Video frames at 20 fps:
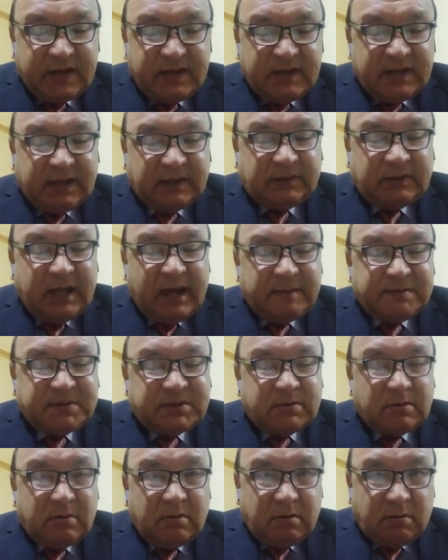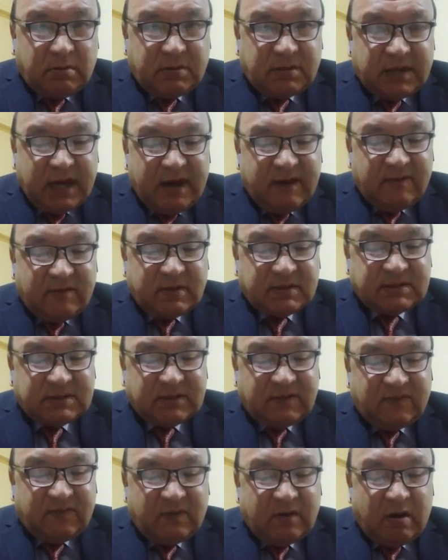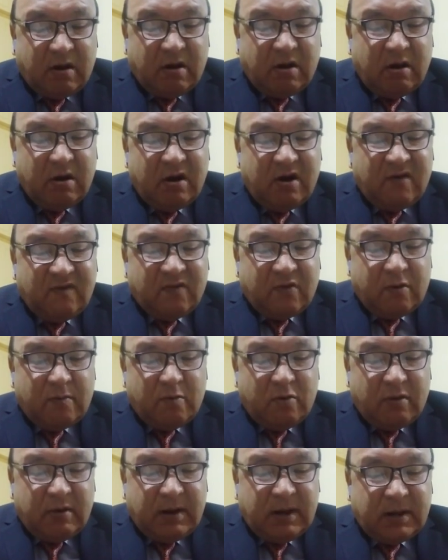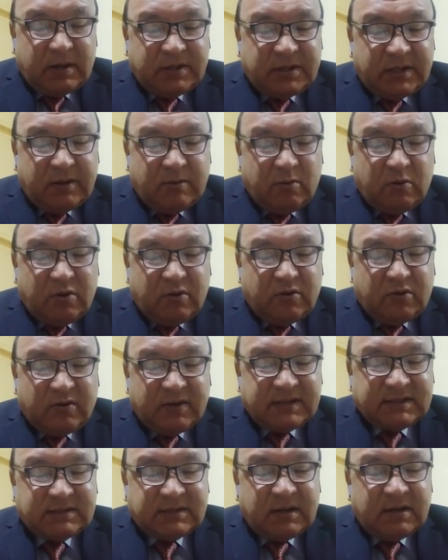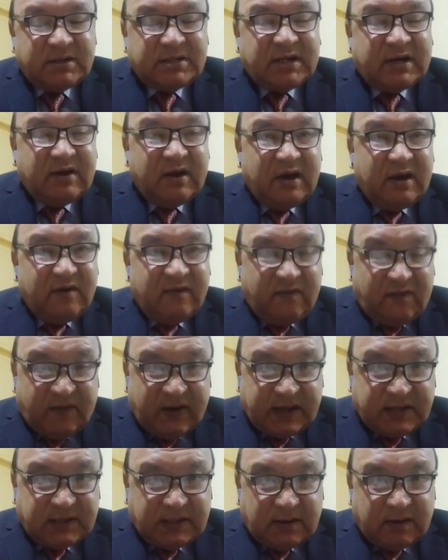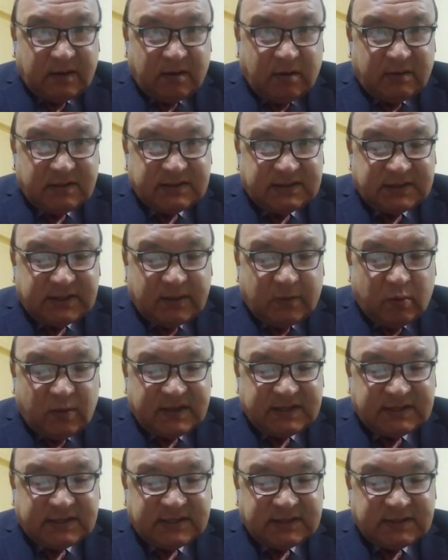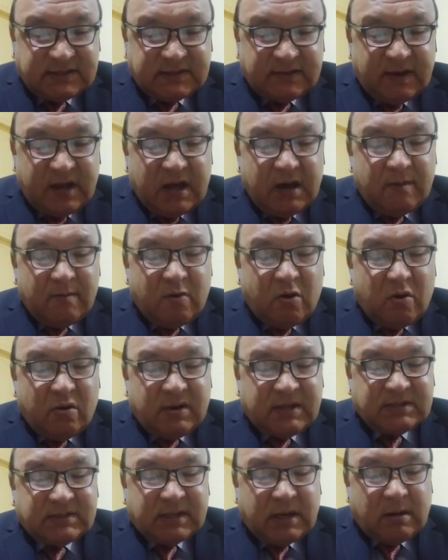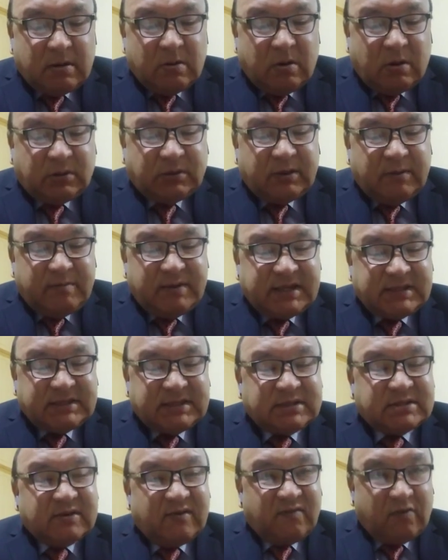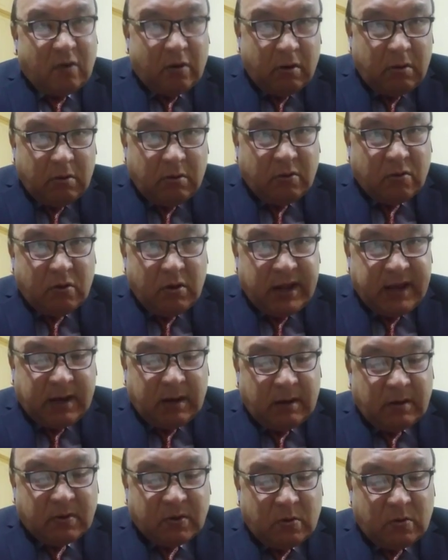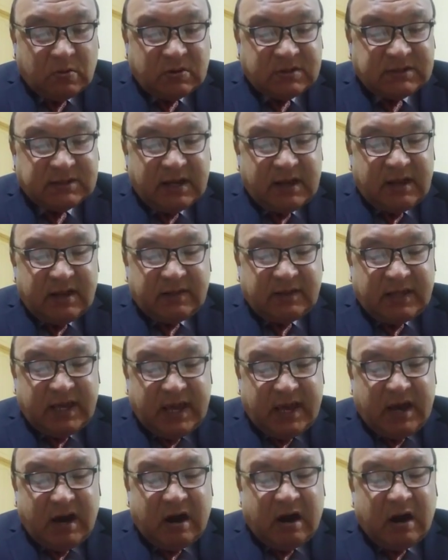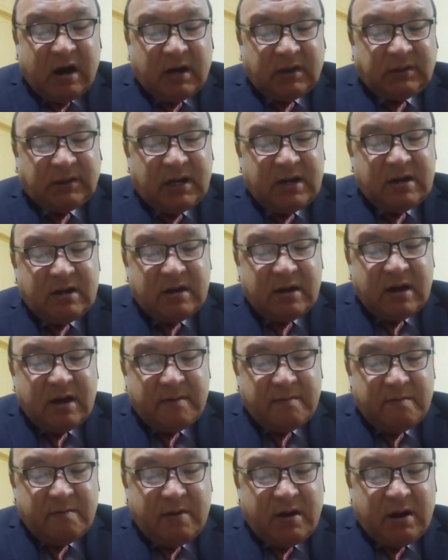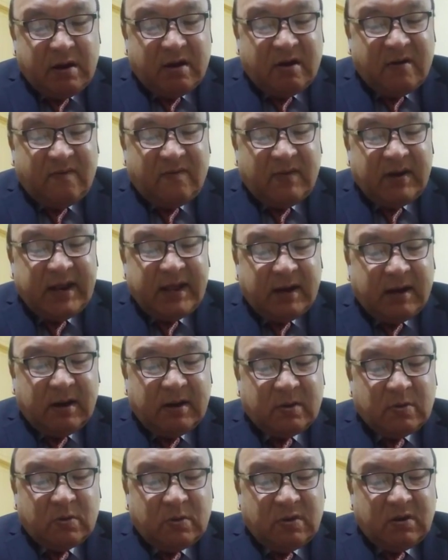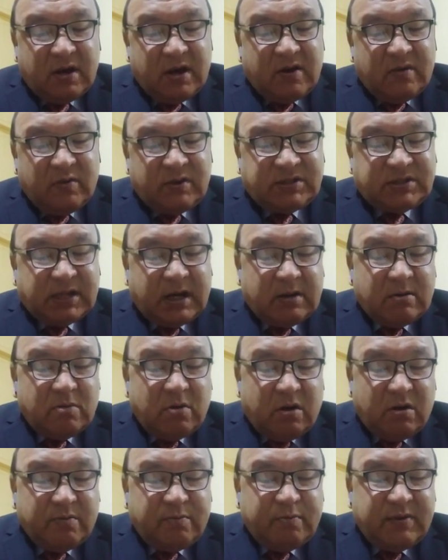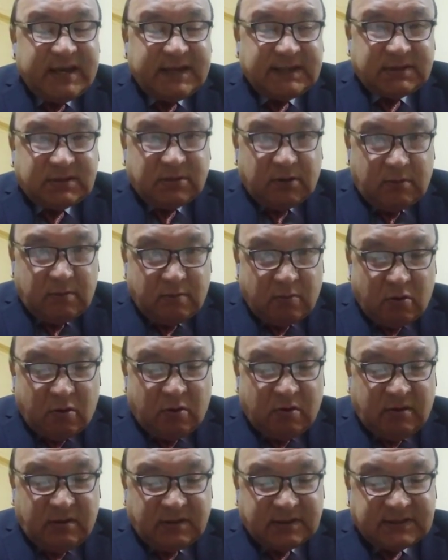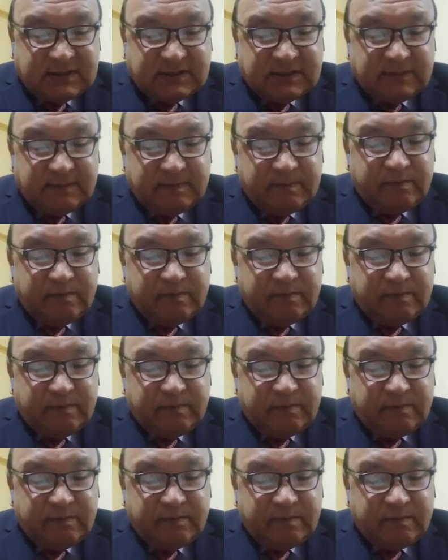Yet the absolute divorce of law from morality would result in fatal consequences. Morals are not the basis of all legal rules. They are the number of legal rules which are not based on morals.